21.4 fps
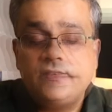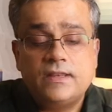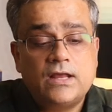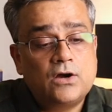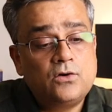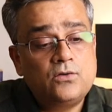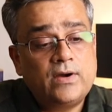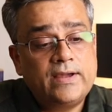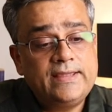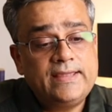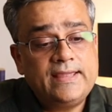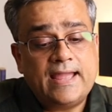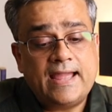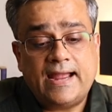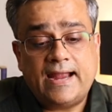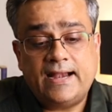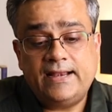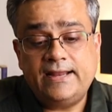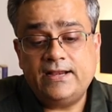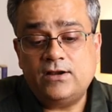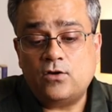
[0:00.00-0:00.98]
Now I
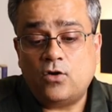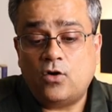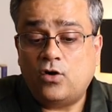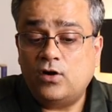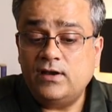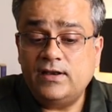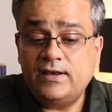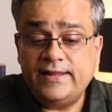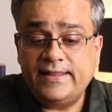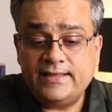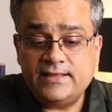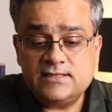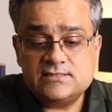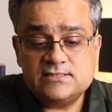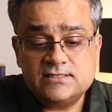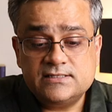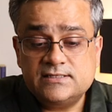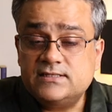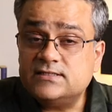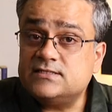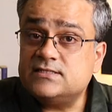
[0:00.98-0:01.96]
added all
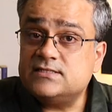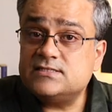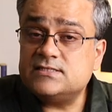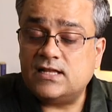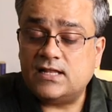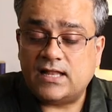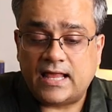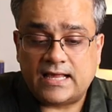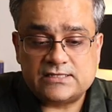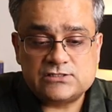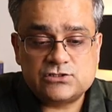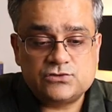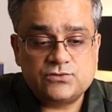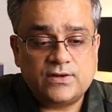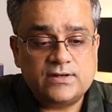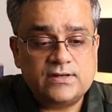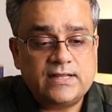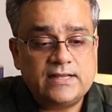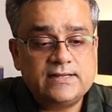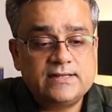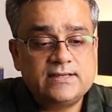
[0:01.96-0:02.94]
links. This is the last
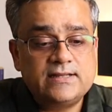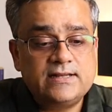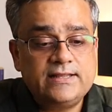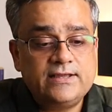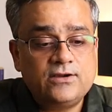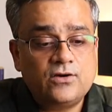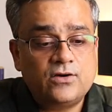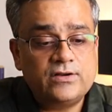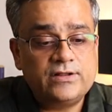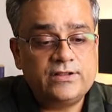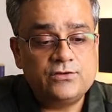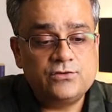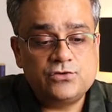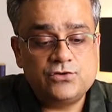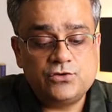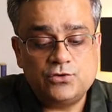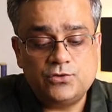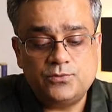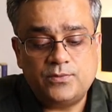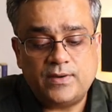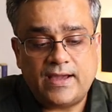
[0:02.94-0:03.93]
one. I'll click on
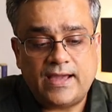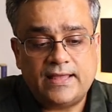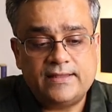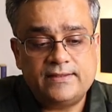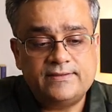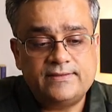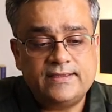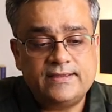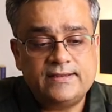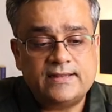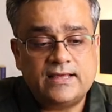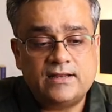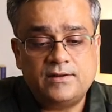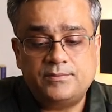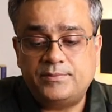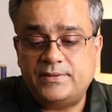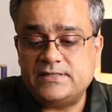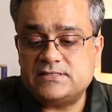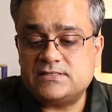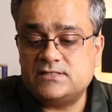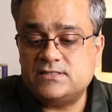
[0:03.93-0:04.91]
YouTube and then I'll
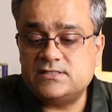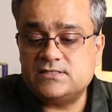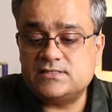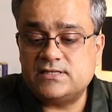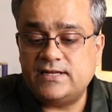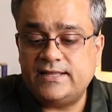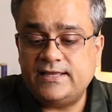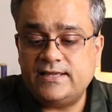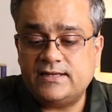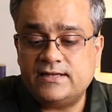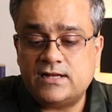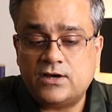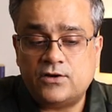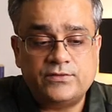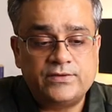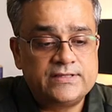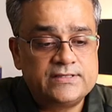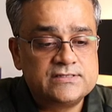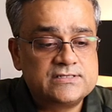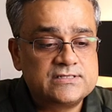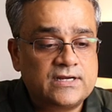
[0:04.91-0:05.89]
paste this link.
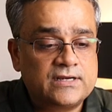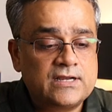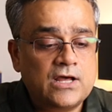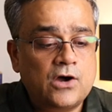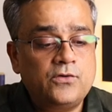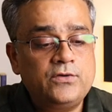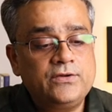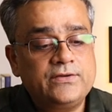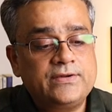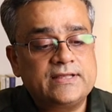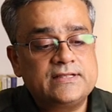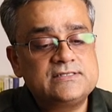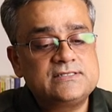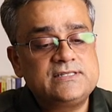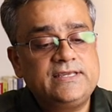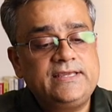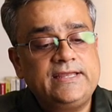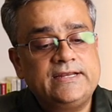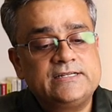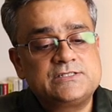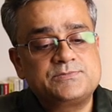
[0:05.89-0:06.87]
Now insert. Now you can
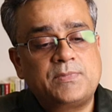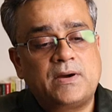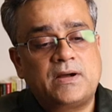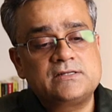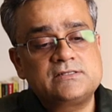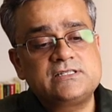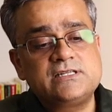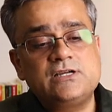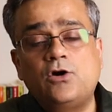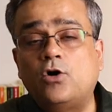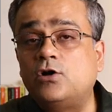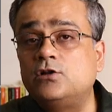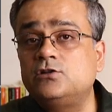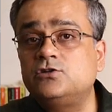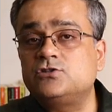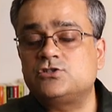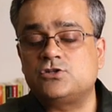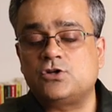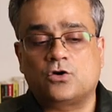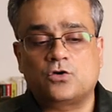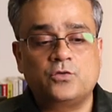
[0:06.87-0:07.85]
see it's parsing all
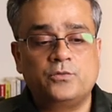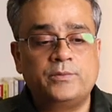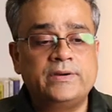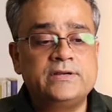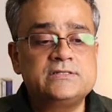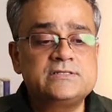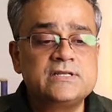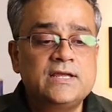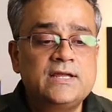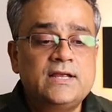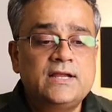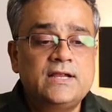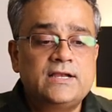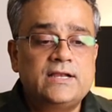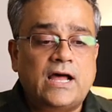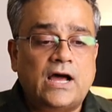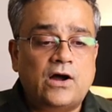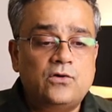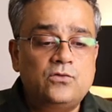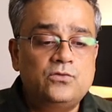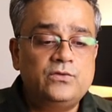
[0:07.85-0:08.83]
those documents.
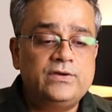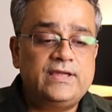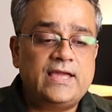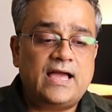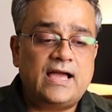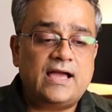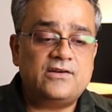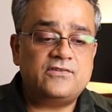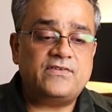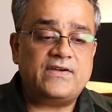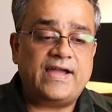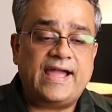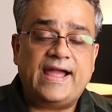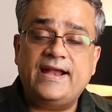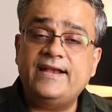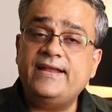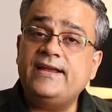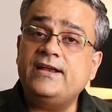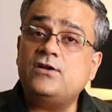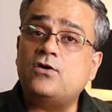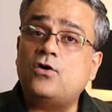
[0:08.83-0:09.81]
Now we have
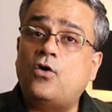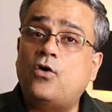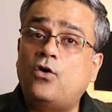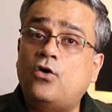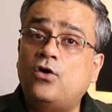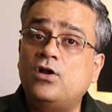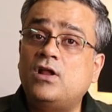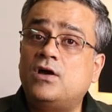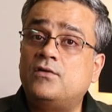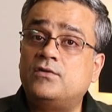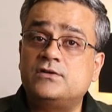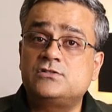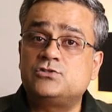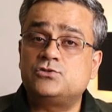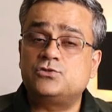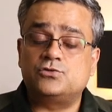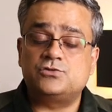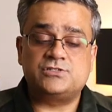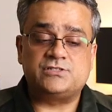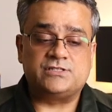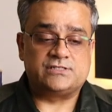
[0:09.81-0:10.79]
added all our
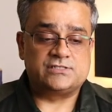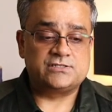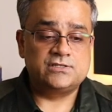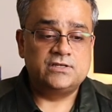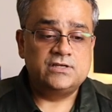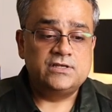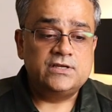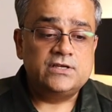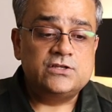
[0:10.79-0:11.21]
sources.